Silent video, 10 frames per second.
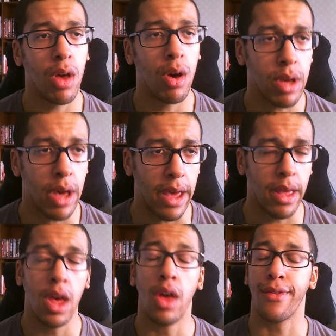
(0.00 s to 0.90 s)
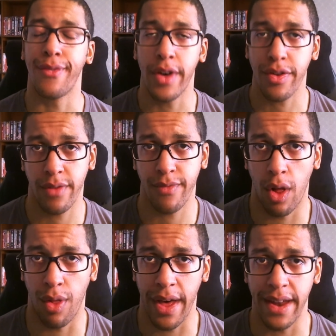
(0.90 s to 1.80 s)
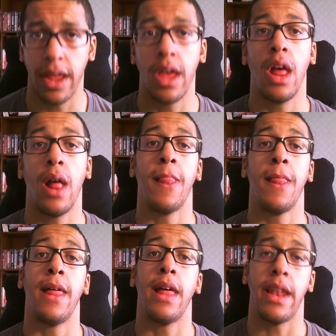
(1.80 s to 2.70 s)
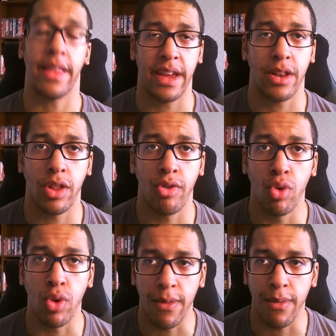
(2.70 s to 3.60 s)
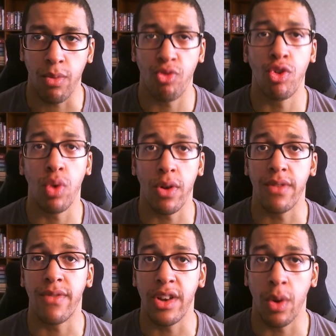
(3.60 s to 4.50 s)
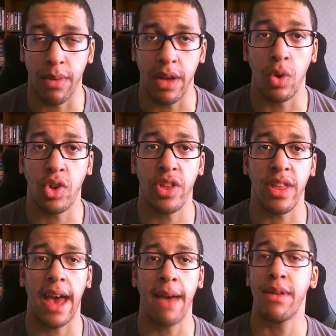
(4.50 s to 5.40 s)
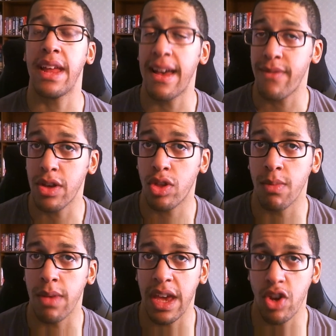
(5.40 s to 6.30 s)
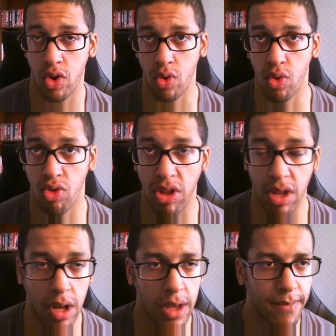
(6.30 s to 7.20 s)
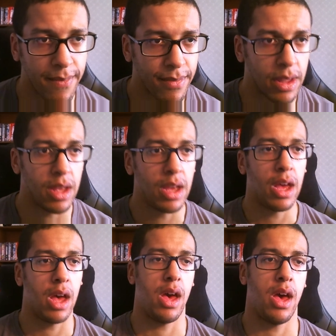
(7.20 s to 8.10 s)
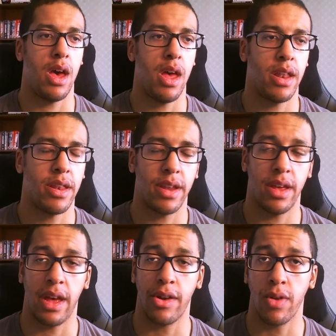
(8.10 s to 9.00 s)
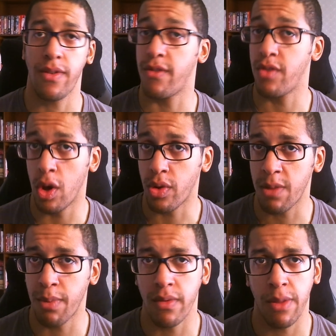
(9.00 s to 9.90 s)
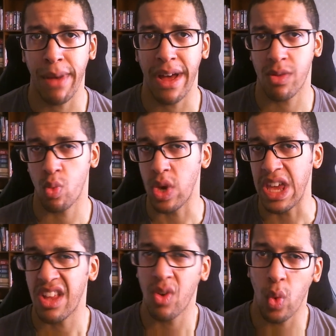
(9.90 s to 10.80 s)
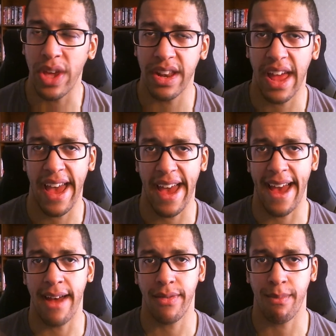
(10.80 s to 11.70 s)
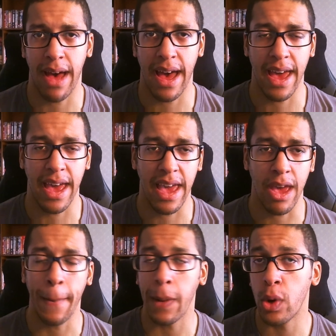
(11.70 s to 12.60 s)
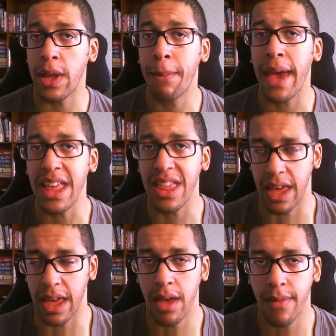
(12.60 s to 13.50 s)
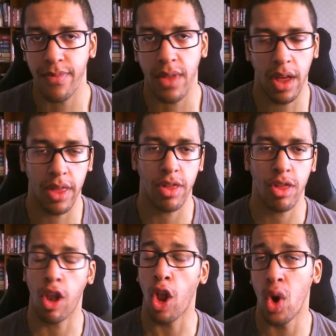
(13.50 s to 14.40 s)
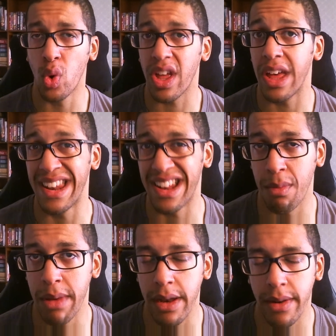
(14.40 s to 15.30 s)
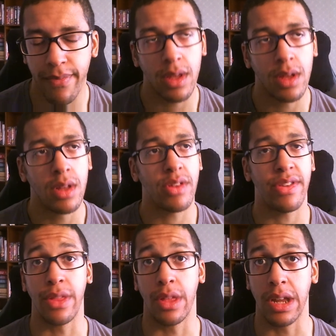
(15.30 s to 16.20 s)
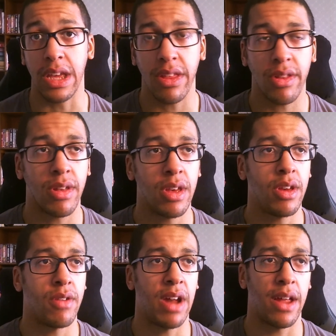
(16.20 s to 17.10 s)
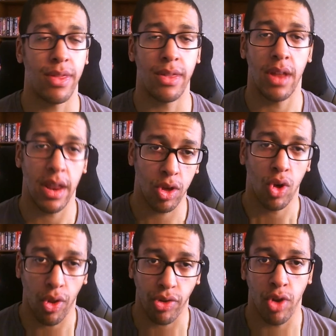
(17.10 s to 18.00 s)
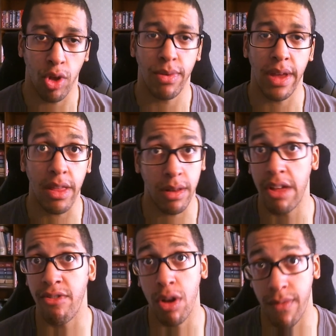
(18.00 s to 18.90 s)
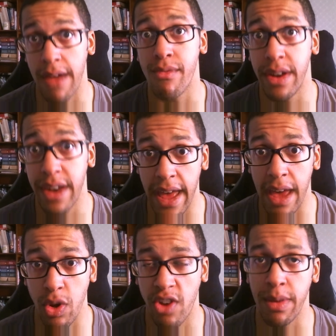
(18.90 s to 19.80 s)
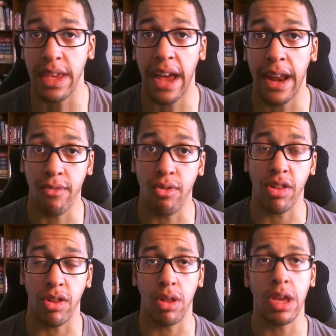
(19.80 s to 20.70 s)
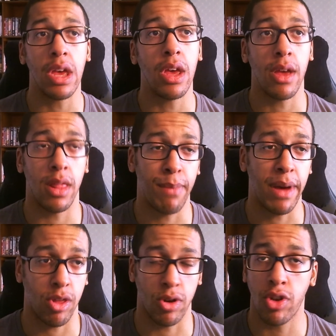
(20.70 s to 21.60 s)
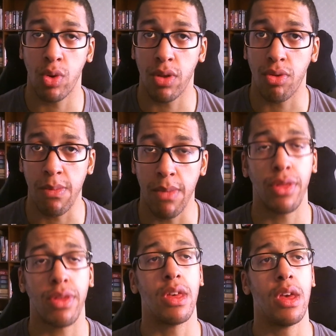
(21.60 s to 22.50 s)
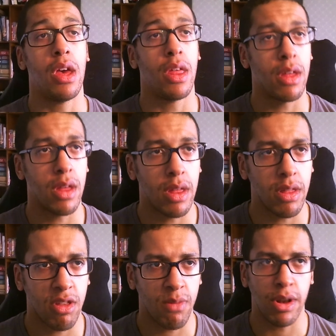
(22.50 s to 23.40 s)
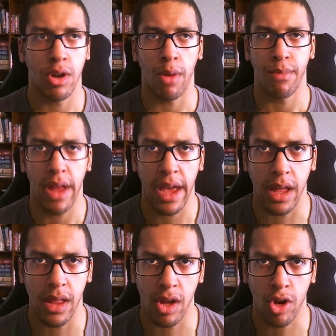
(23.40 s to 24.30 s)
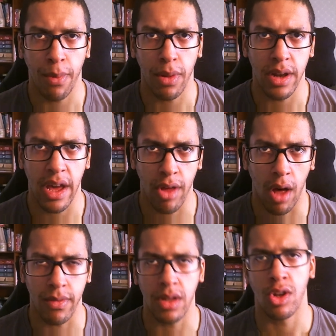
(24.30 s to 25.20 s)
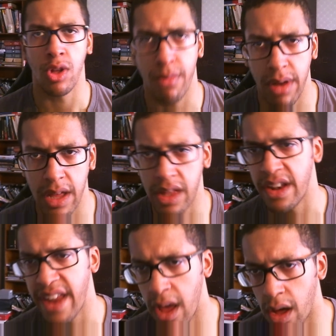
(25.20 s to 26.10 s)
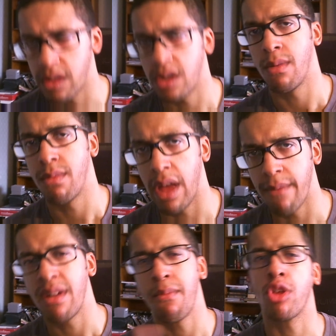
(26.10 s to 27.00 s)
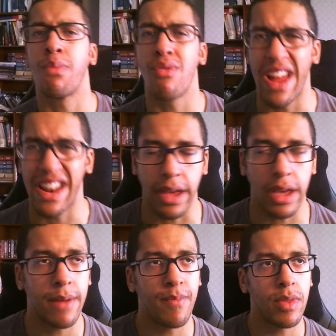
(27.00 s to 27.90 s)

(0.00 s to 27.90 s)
Okay, so first of all then, let's get to the root of the video update, which is I've been having some issues recently. And I don't know if you've noticed, but over the past week to week and a half, my uploading pacing has slowed a little bit, to say the least. Rather than constant updates near enough every day, which you've been getting recently in the past sort of 2 to 3 months, there's been an update and then a couple of days off, and then an update and then a day off, and then an update, a bit more sporadic.